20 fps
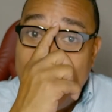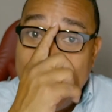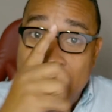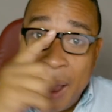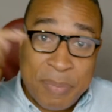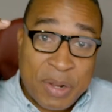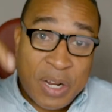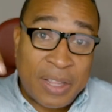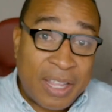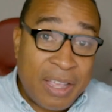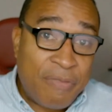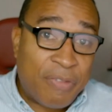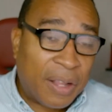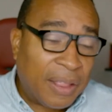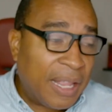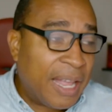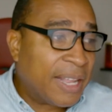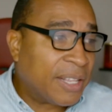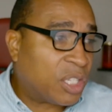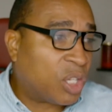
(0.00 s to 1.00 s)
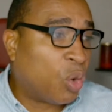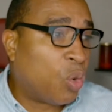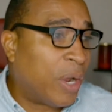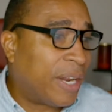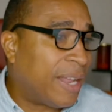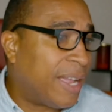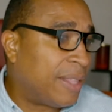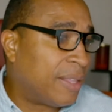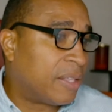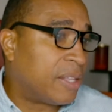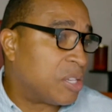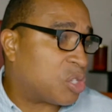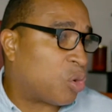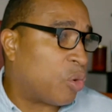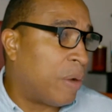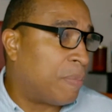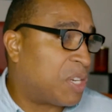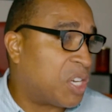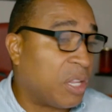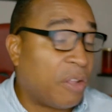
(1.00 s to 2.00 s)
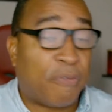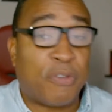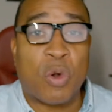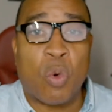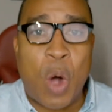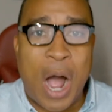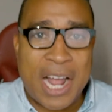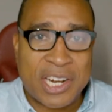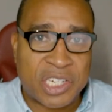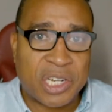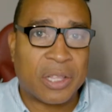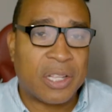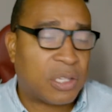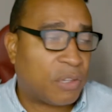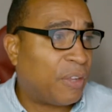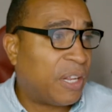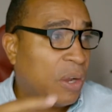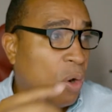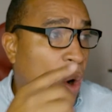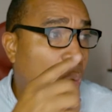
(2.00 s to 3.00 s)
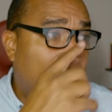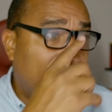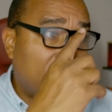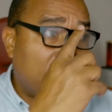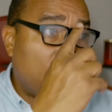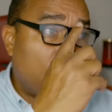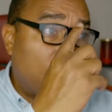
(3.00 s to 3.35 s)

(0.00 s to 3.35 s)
I'm going to leave a link to it in the description if you're watching this video on